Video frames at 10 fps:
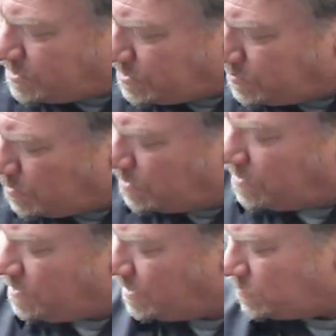This is one of
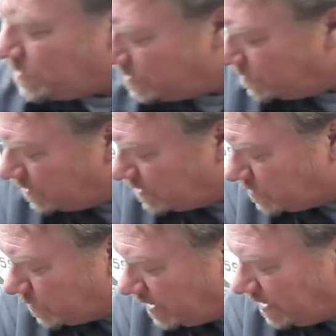the things we're doing
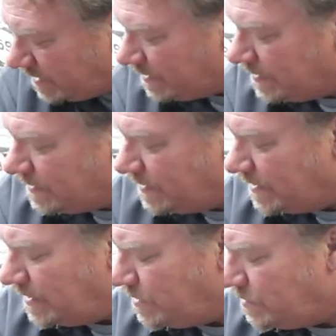this week
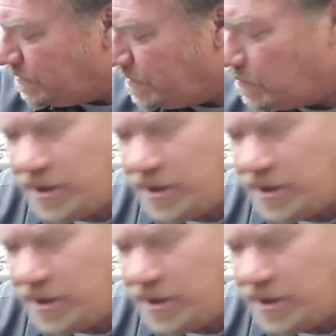and these are from